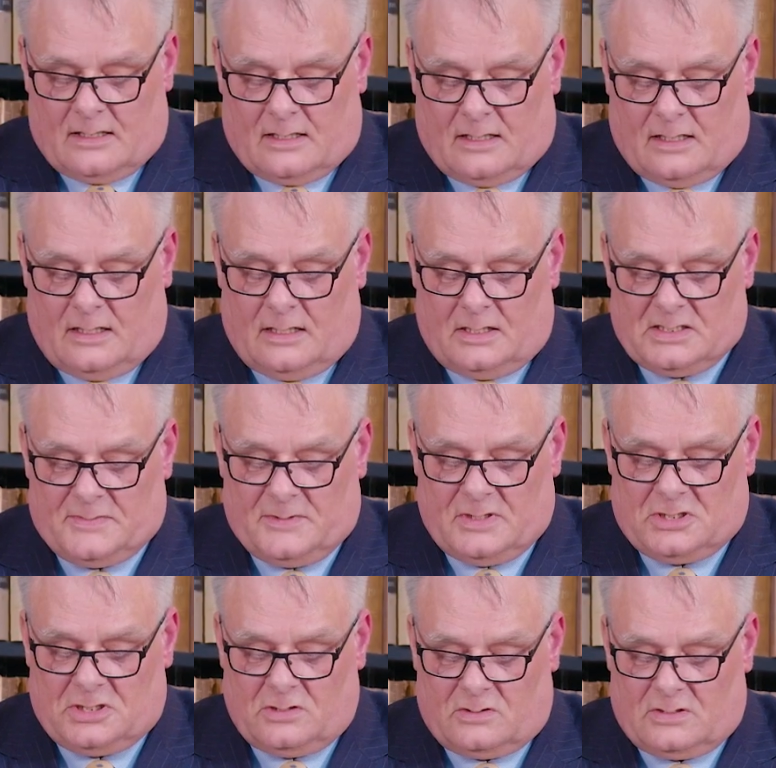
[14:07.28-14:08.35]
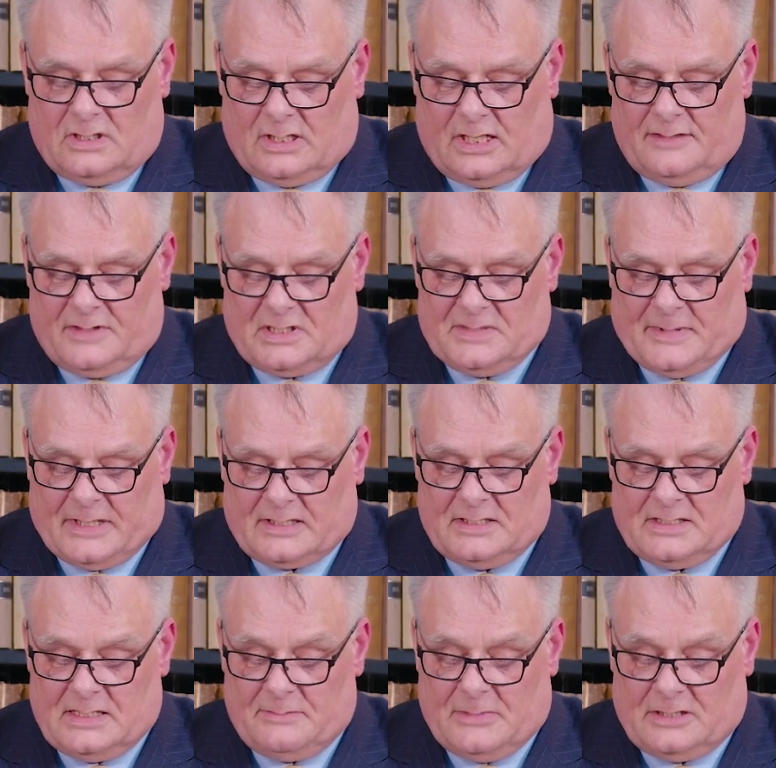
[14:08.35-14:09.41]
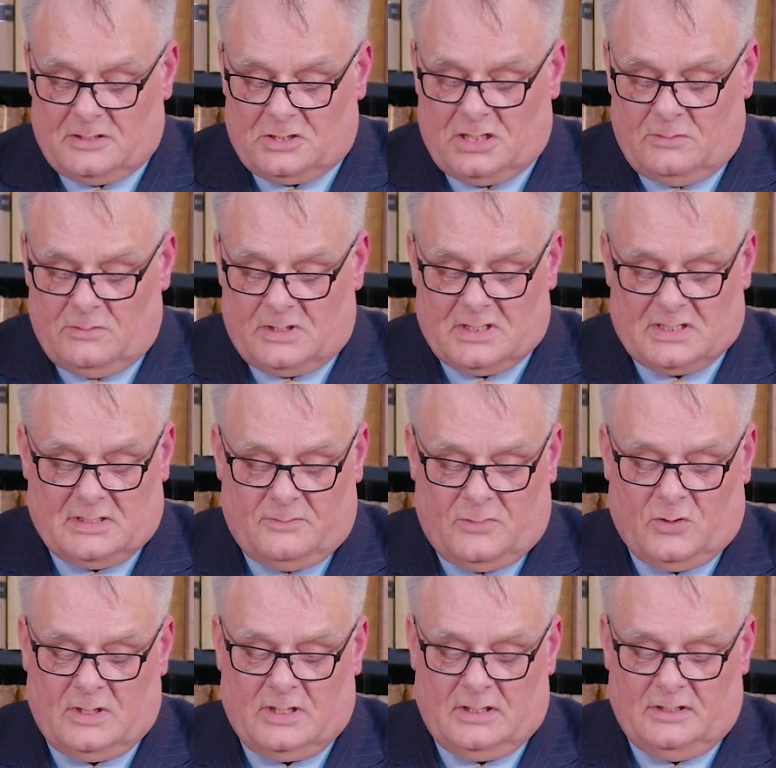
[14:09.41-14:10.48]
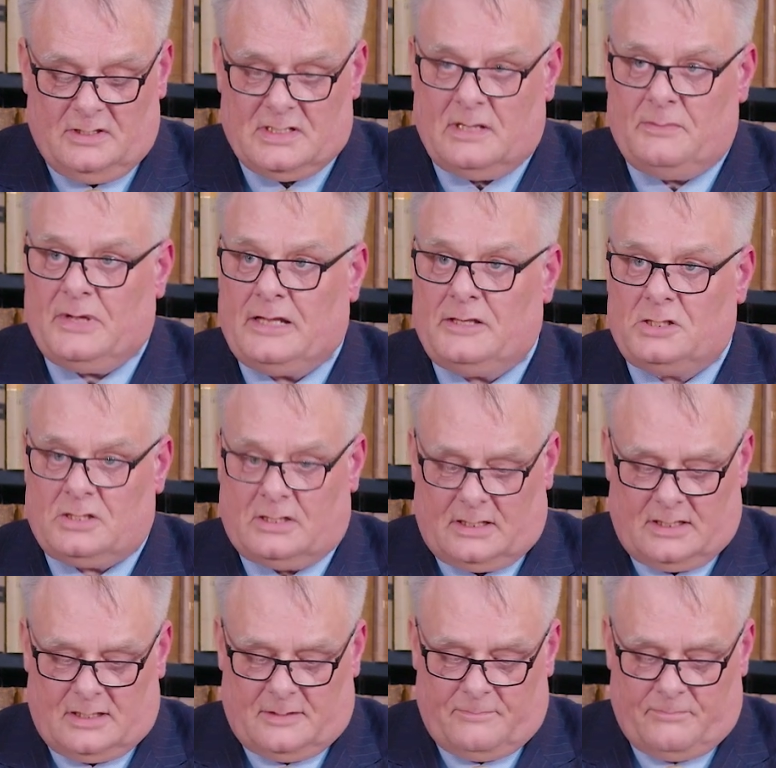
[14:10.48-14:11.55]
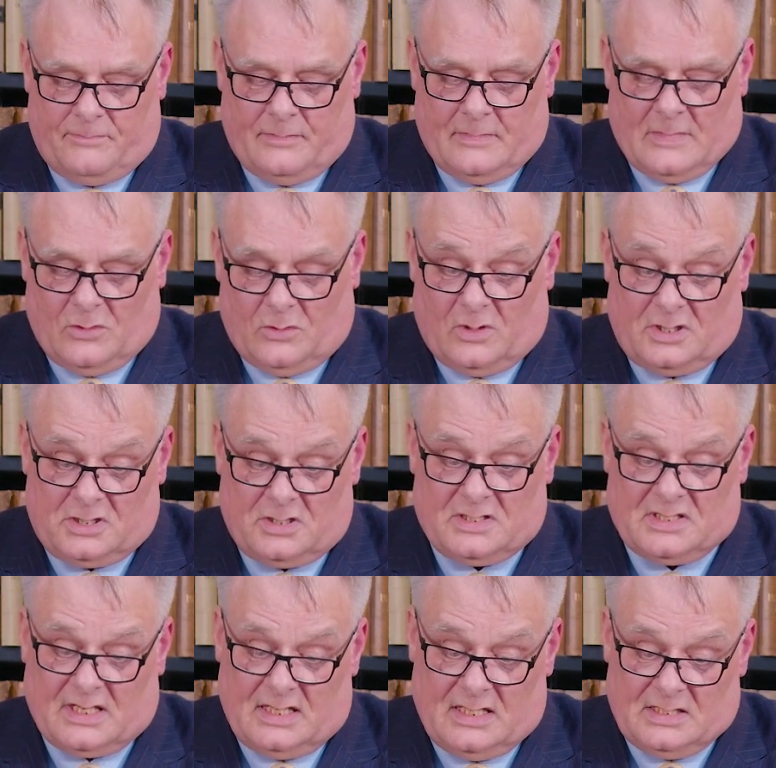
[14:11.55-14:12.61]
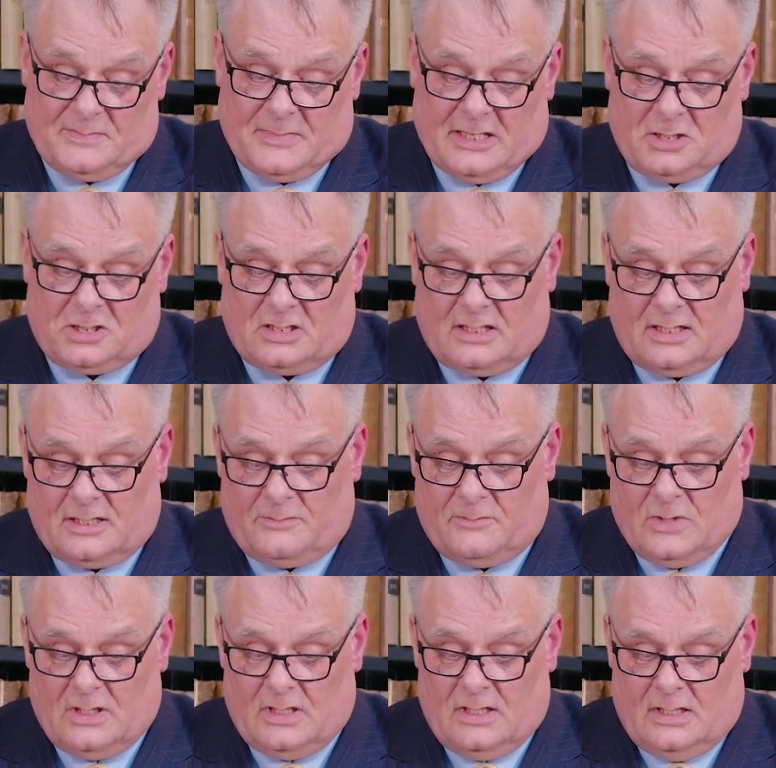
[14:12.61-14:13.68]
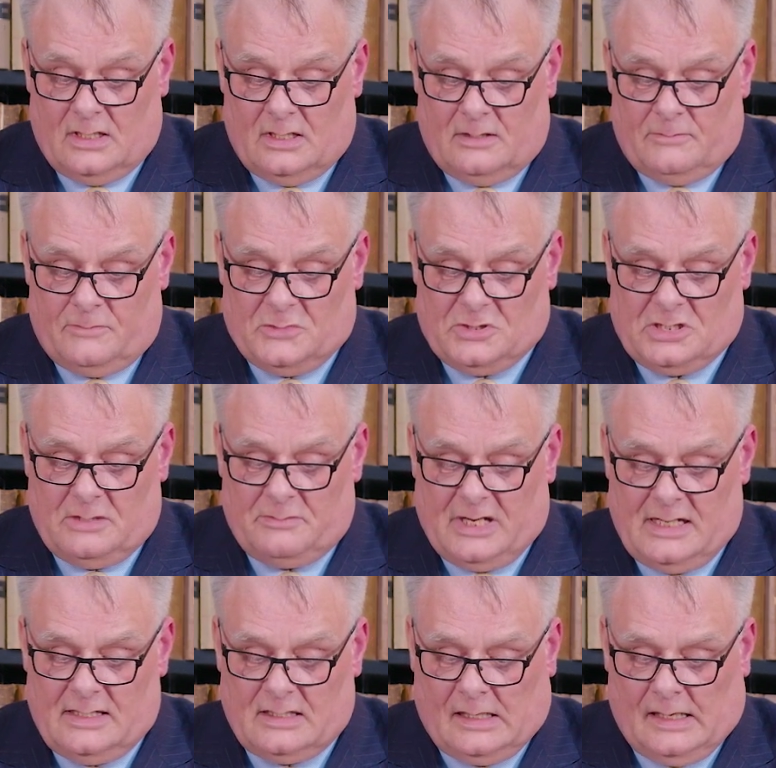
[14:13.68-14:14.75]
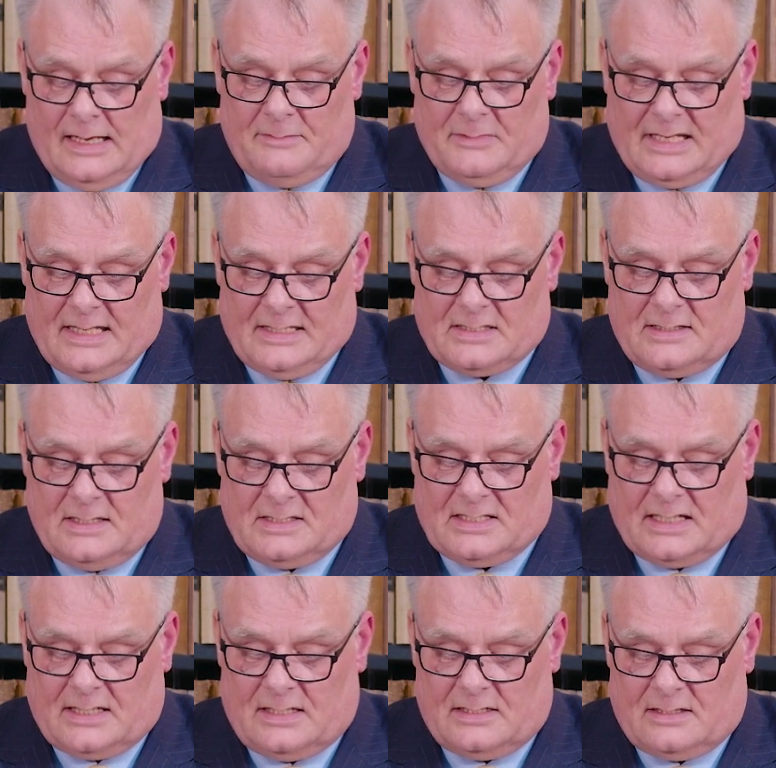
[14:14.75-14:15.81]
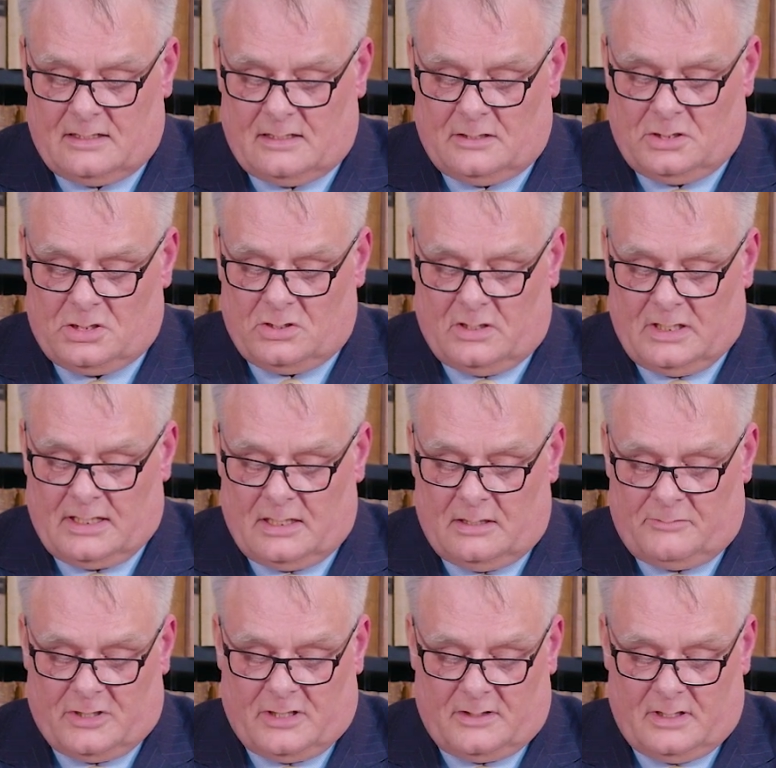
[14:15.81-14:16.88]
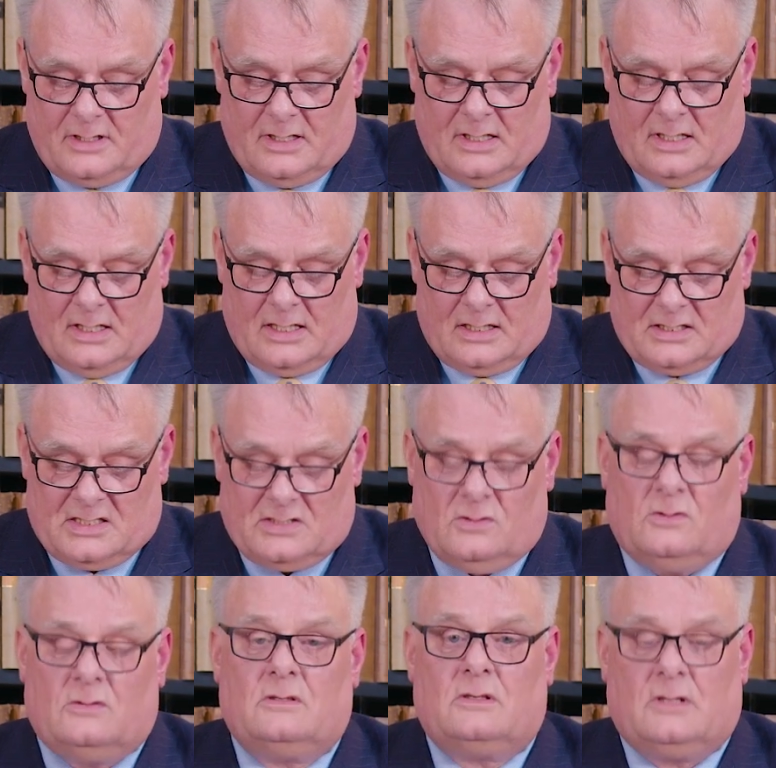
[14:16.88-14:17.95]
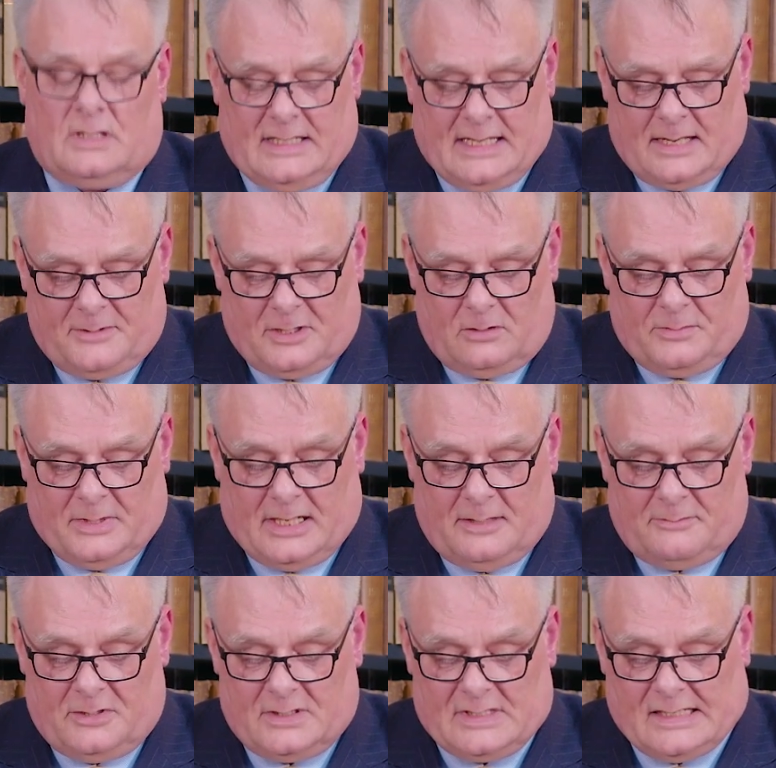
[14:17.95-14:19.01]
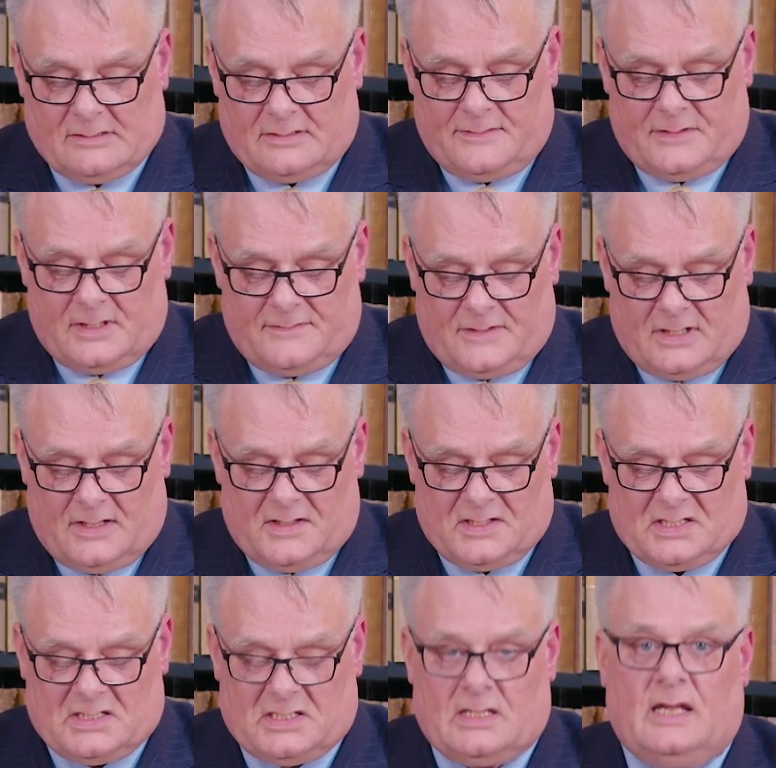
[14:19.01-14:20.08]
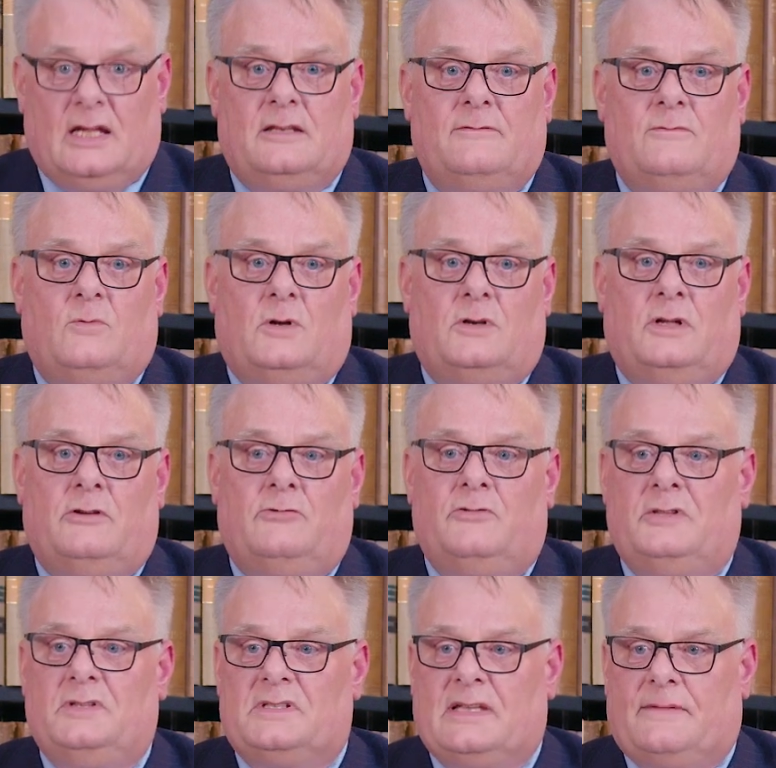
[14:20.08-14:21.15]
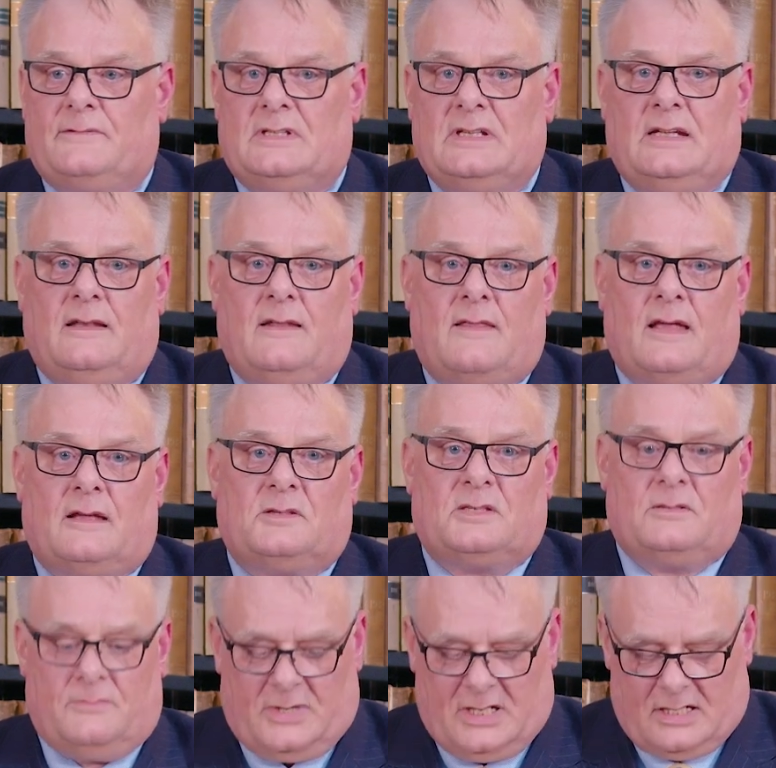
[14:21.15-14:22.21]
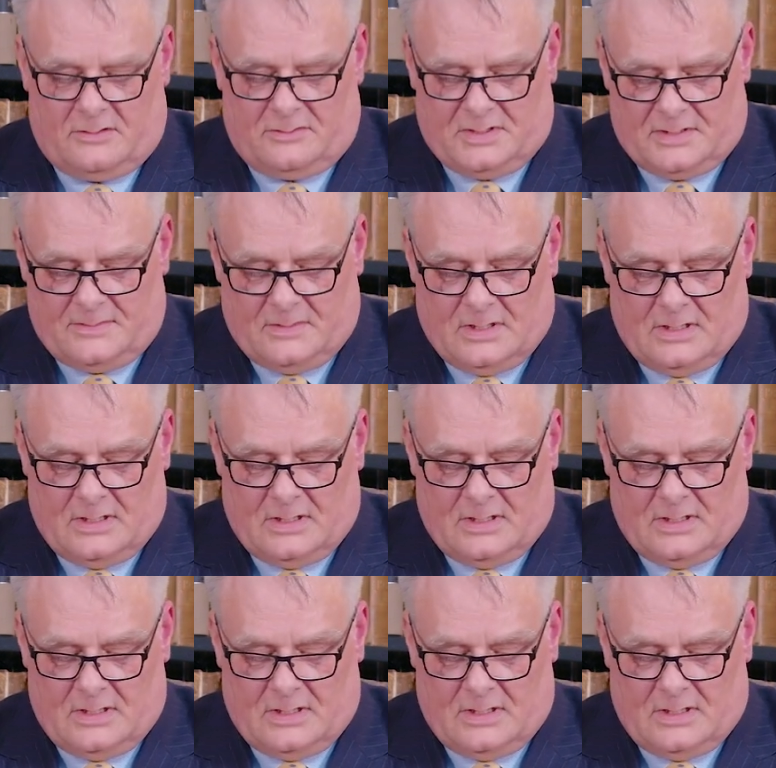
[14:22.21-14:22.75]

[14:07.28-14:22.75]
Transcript: Her husband's shortened life expectancy meant she would at some point lose her pension income, or I should say his pension income. She made a claim against the executor and joining her brother, and sought a capital payment out of her father's estate of £117,000.